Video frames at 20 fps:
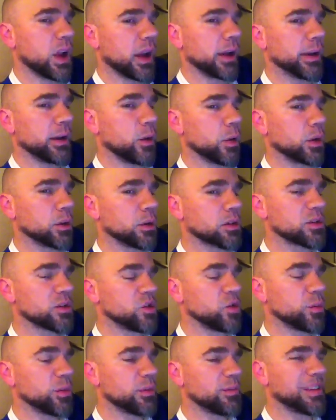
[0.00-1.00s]
I know it looks
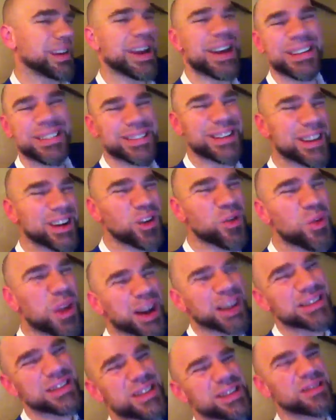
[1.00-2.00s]
stupid. You know
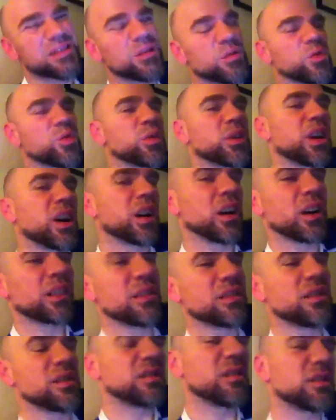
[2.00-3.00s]
what? I just threw it on. I
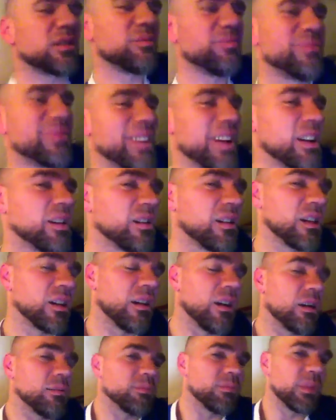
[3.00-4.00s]
just, I'm
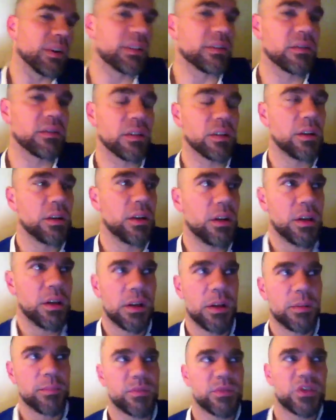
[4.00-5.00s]
like,
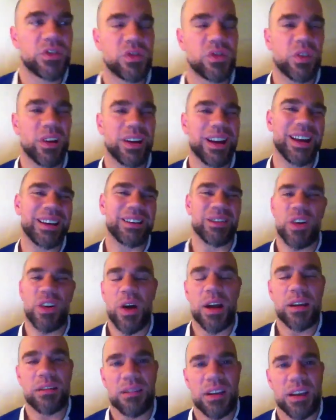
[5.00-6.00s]
I don't
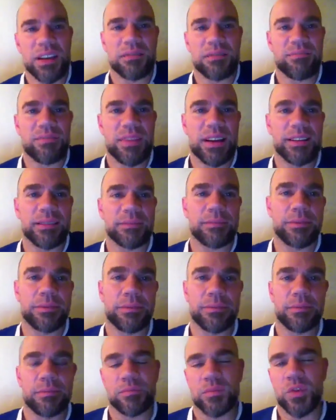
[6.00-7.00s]
know.
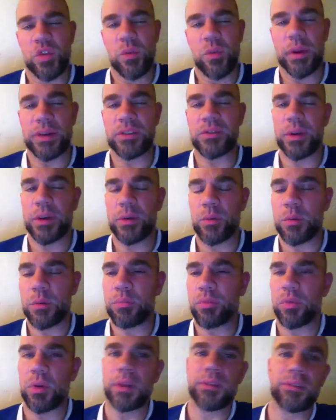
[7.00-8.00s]
Who am I trying to
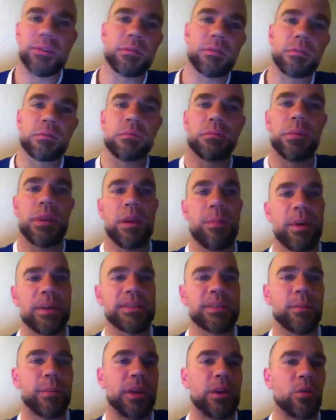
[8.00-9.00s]
impress? Keep
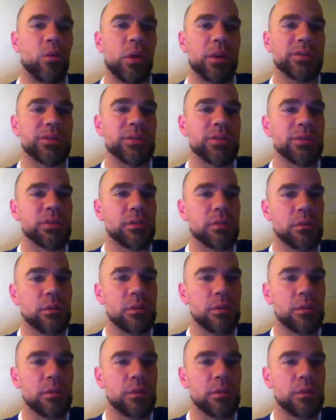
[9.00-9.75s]
asking me questions.